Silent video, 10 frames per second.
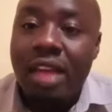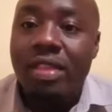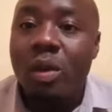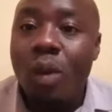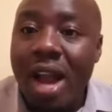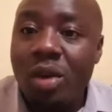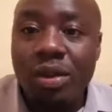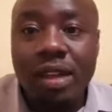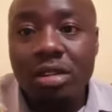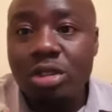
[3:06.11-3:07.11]
The one
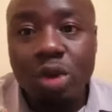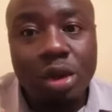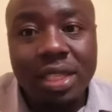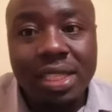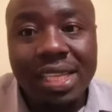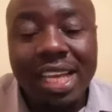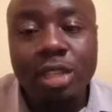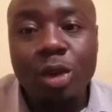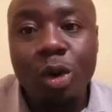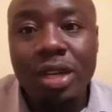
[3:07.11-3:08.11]
without salt
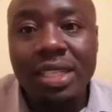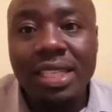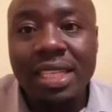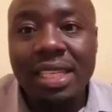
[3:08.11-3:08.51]
is called